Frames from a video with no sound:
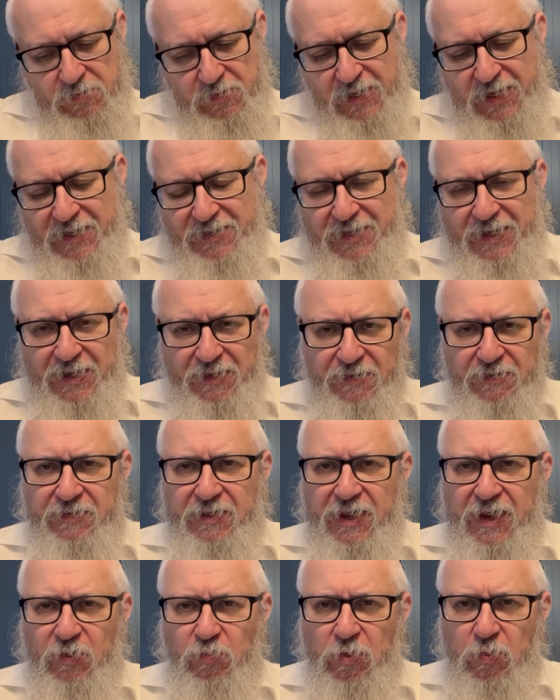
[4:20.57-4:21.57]
at the end of the
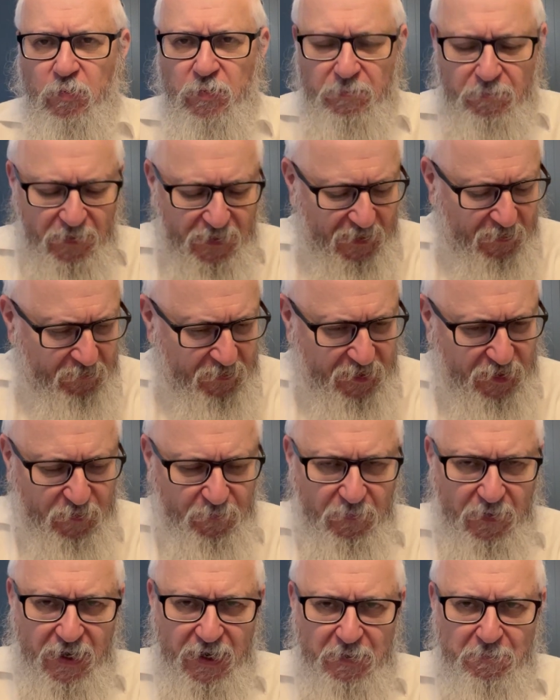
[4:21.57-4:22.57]
day, when we become
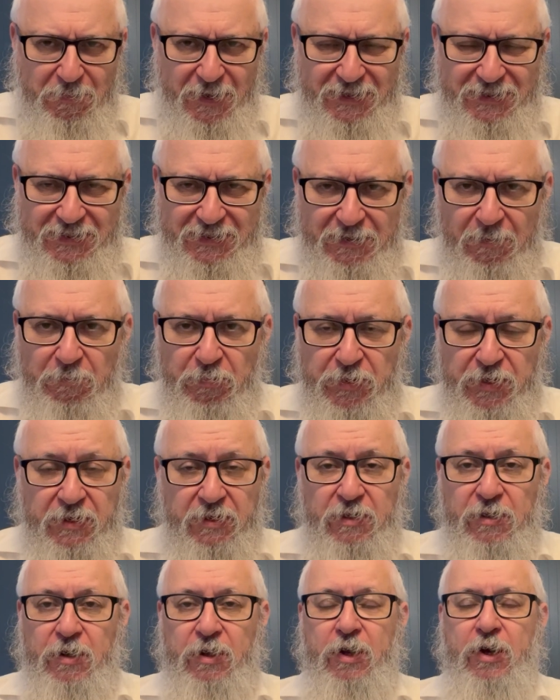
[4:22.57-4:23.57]
inspired by
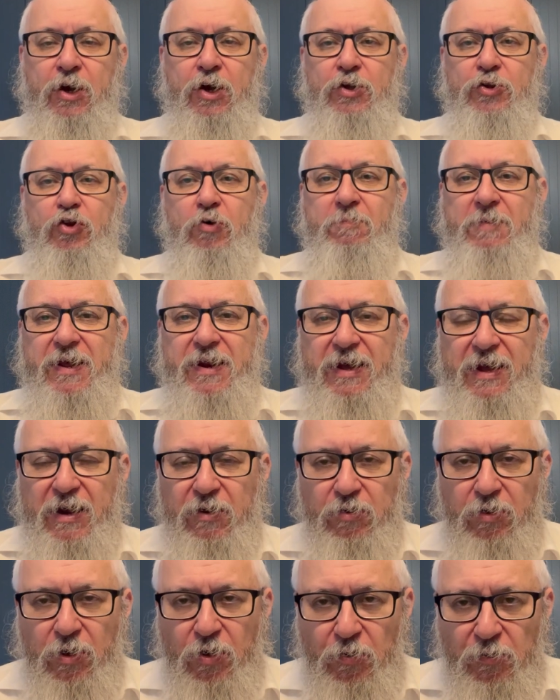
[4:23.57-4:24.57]
something, no matter how
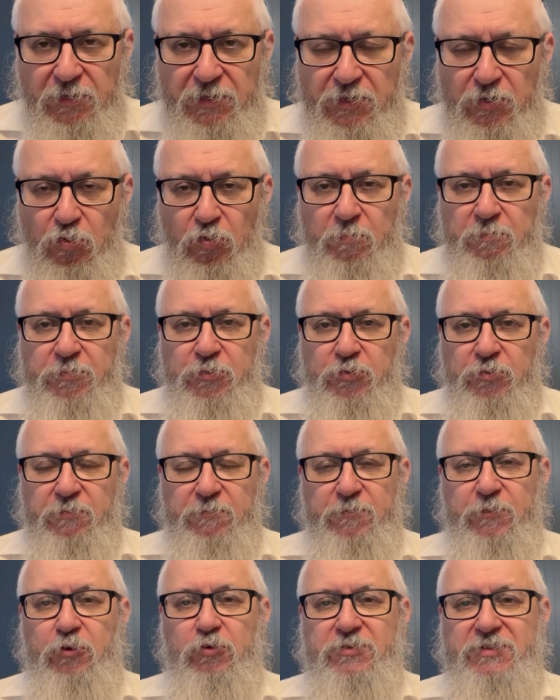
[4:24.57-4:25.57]
holy or
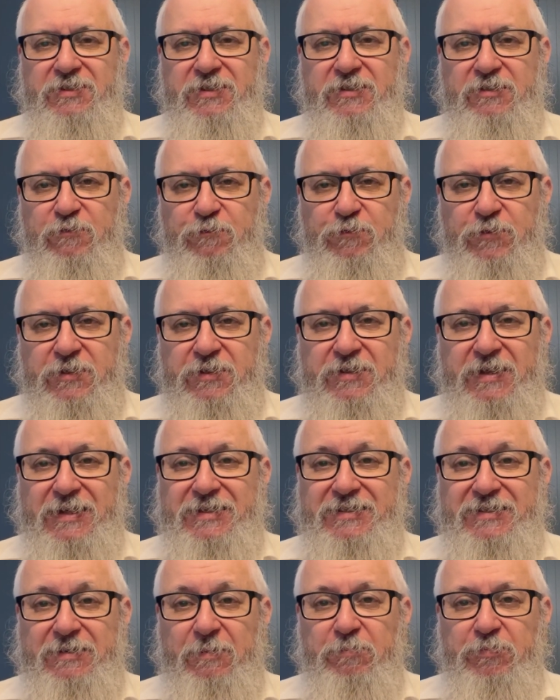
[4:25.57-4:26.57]
beautiful or significant that
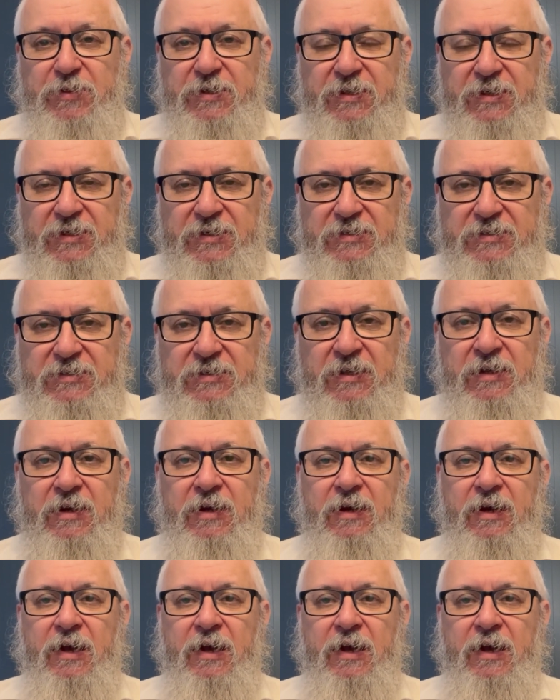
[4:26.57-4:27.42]
something is,